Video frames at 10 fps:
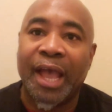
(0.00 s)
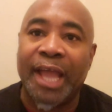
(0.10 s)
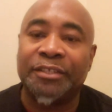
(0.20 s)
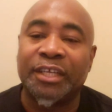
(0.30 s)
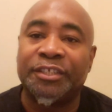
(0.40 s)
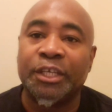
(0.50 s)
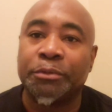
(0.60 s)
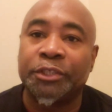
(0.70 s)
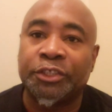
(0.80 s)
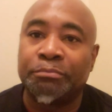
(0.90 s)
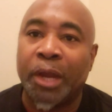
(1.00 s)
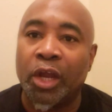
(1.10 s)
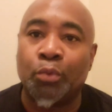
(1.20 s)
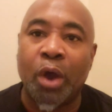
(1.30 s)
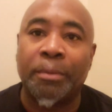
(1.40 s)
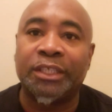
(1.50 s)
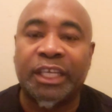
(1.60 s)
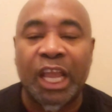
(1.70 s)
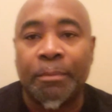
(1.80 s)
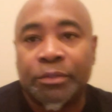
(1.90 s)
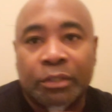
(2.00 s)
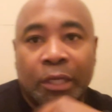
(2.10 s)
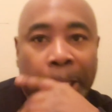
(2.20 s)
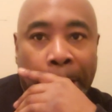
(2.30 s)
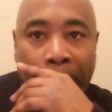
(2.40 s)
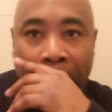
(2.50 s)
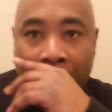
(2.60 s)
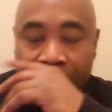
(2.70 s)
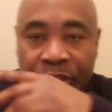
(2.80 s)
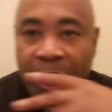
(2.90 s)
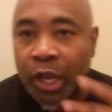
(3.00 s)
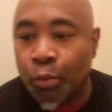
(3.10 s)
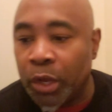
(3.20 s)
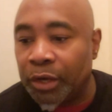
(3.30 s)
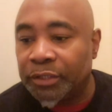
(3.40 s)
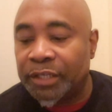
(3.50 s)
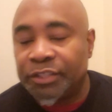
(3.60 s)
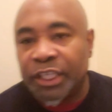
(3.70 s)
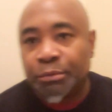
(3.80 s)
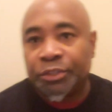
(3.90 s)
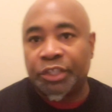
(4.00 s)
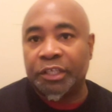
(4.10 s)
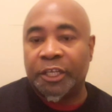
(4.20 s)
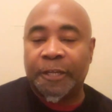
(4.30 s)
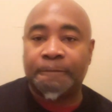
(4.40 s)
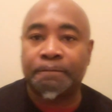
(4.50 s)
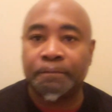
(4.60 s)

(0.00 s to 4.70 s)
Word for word: And see, she was a Samaritan woman, and she came up to the Jacob well, and Jesus was sitting there.